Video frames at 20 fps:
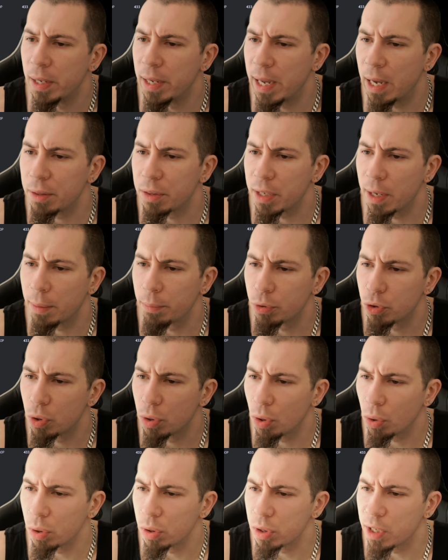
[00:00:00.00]
How's temperatures
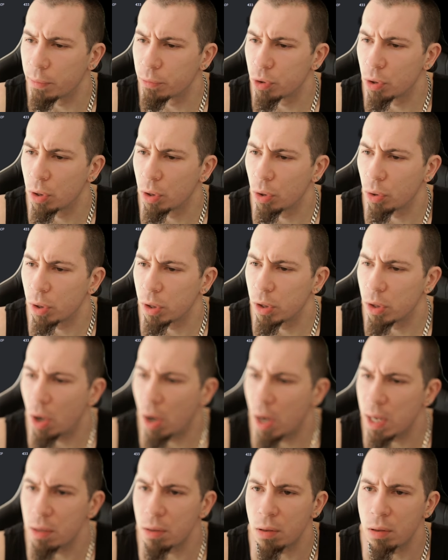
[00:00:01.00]
looking? Temperatures looking
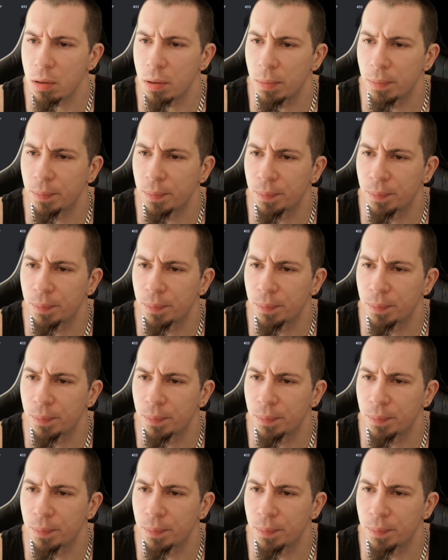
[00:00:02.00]
nice.